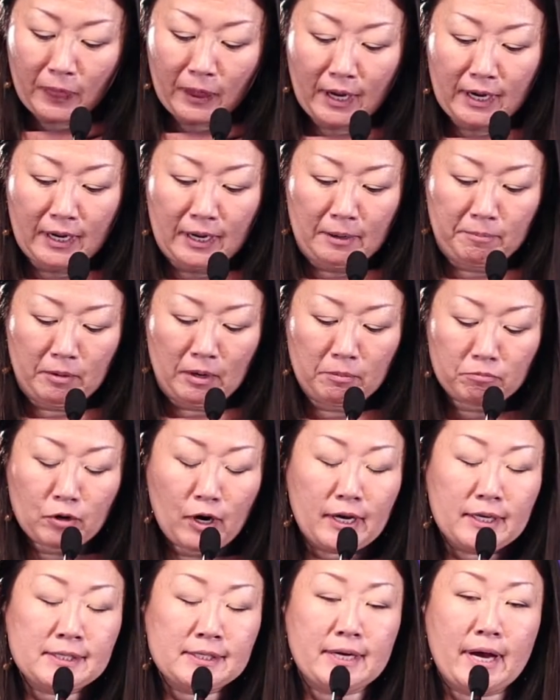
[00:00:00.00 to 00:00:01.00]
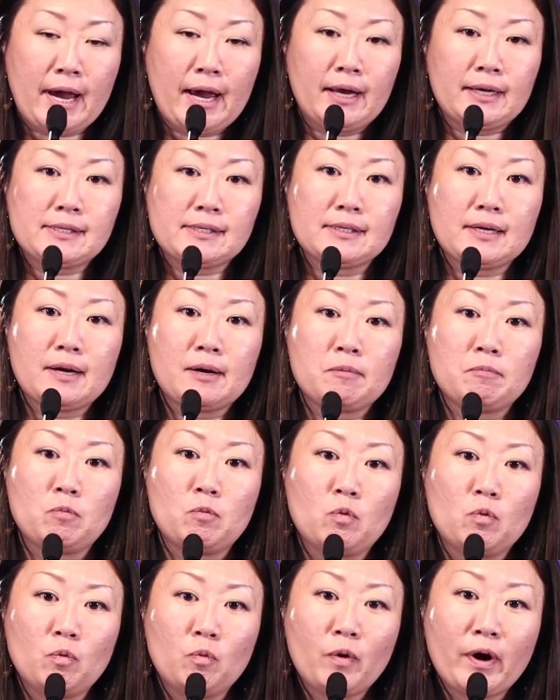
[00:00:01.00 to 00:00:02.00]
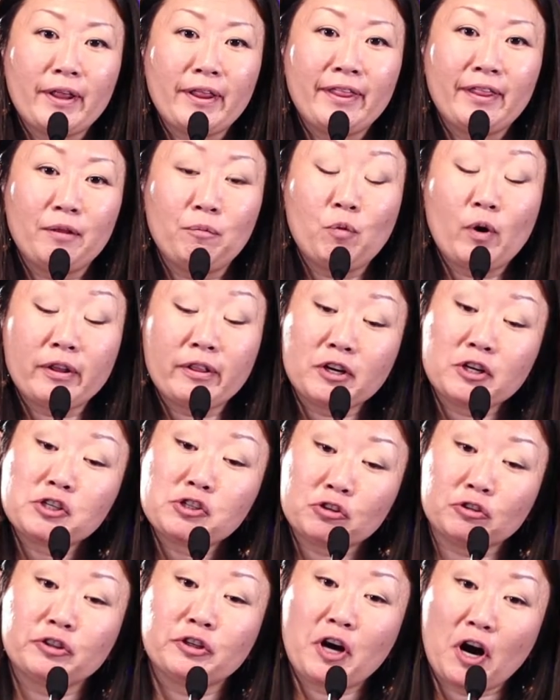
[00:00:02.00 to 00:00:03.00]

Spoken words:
impressed at what their children